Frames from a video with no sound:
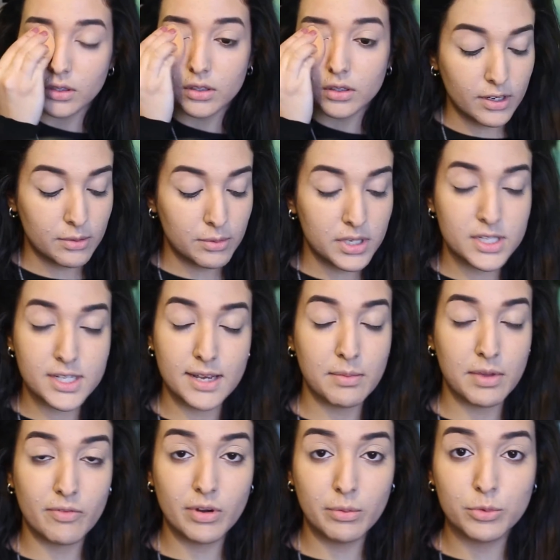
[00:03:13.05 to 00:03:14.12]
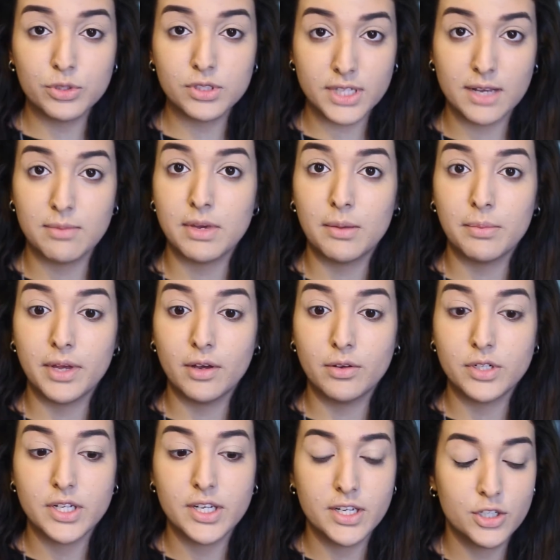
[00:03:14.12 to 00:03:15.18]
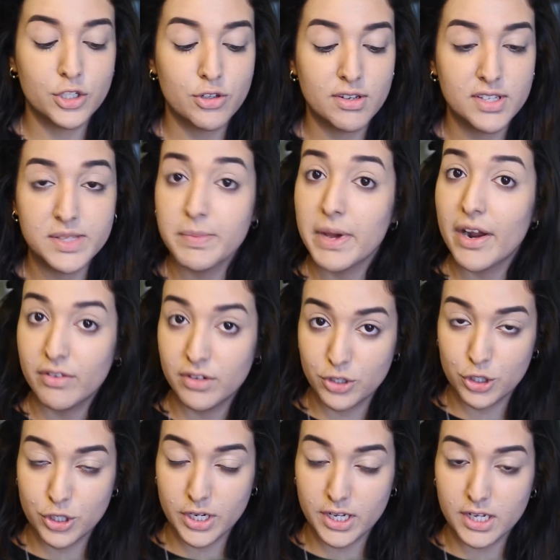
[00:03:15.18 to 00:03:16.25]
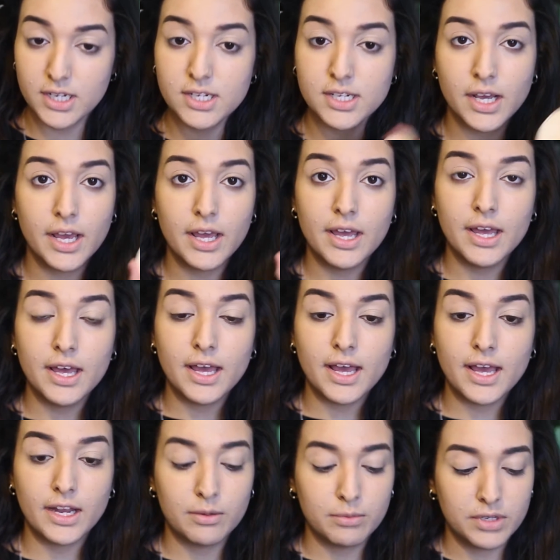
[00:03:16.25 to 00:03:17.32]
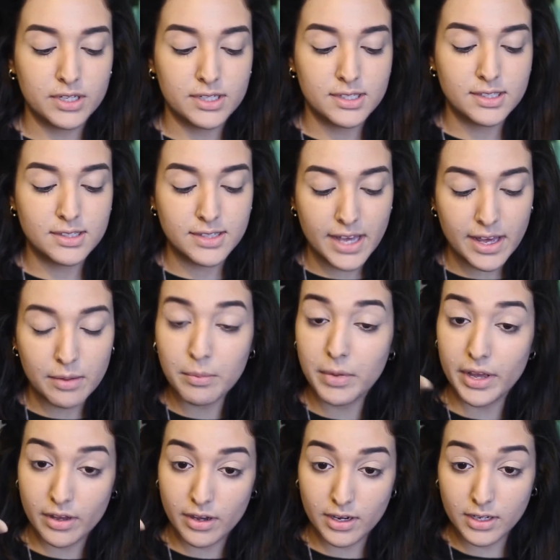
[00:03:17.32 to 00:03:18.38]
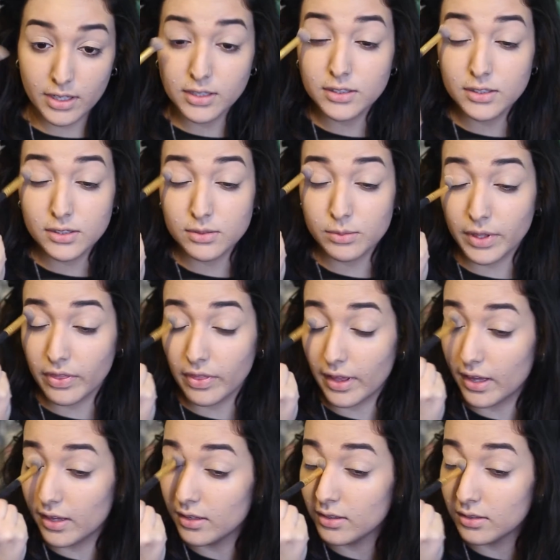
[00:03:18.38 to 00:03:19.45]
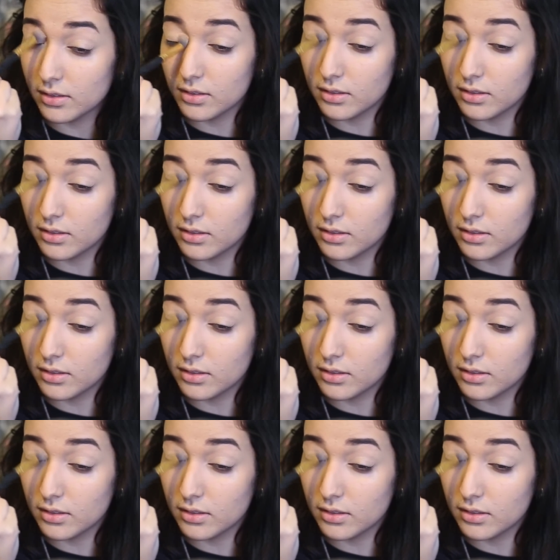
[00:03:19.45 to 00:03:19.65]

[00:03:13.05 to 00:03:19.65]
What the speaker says: Then I'm going to take my Rimmel Stay Matte Powder in a transparent shade and I'm going to set my eyelids with that.